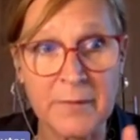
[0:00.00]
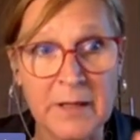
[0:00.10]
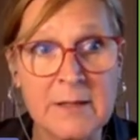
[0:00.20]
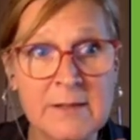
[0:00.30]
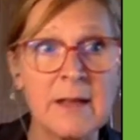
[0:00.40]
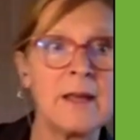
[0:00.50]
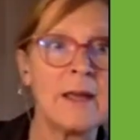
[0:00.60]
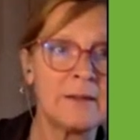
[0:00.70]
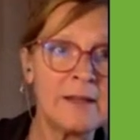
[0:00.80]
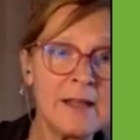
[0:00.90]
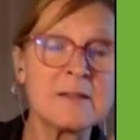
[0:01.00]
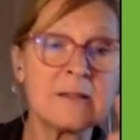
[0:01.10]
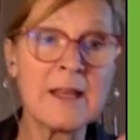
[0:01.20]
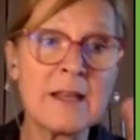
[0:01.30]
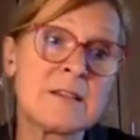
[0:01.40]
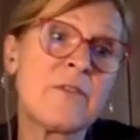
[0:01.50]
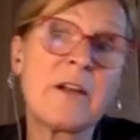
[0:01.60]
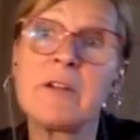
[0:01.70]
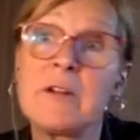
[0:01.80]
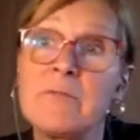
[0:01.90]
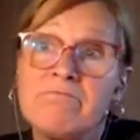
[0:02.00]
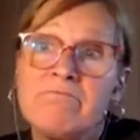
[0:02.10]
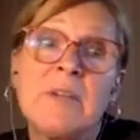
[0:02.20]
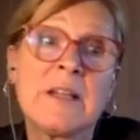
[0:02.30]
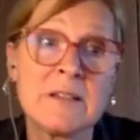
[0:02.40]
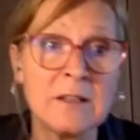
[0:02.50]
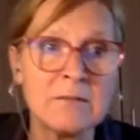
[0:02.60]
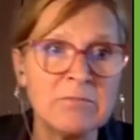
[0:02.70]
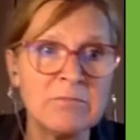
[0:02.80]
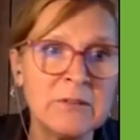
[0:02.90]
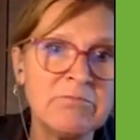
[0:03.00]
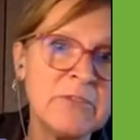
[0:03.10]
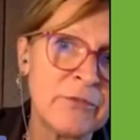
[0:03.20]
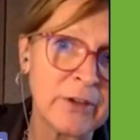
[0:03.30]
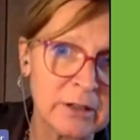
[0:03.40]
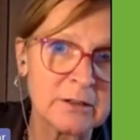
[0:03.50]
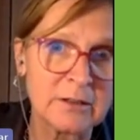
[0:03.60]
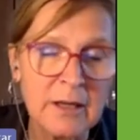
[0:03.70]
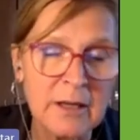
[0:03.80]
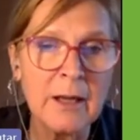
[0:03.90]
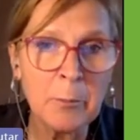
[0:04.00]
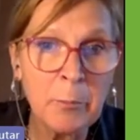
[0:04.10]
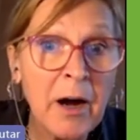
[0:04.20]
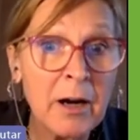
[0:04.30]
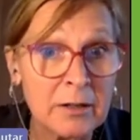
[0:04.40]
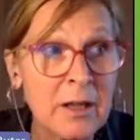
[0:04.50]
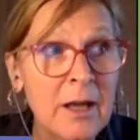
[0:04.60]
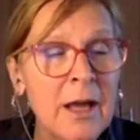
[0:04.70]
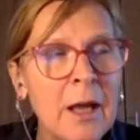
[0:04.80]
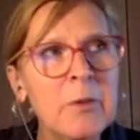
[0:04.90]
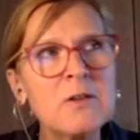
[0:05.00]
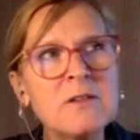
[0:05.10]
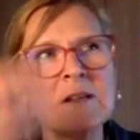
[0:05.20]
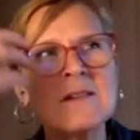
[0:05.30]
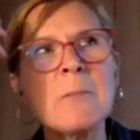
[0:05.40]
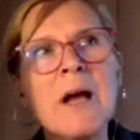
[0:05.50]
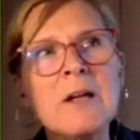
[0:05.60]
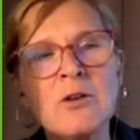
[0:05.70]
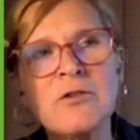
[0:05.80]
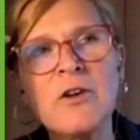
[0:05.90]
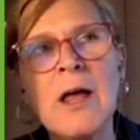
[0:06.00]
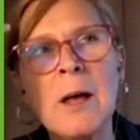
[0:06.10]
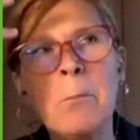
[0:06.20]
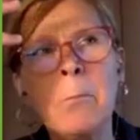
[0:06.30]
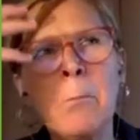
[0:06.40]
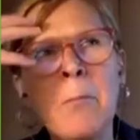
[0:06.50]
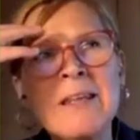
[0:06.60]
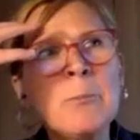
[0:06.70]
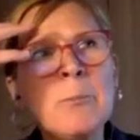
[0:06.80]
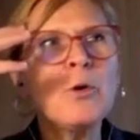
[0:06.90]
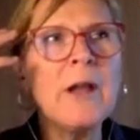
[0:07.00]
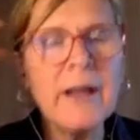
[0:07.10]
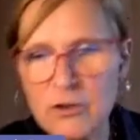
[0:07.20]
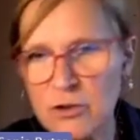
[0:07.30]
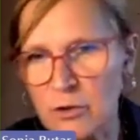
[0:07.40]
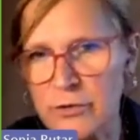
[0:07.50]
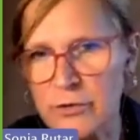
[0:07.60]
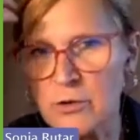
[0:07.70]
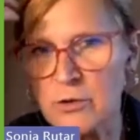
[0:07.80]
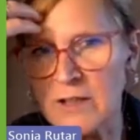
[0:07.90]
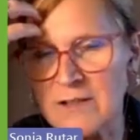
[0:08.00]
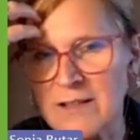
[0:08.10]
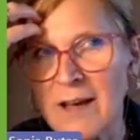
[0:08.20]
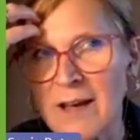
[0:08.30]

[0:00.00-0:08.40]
Let's say that's very let's say, difficult part, because it's some kind of manipulation of students.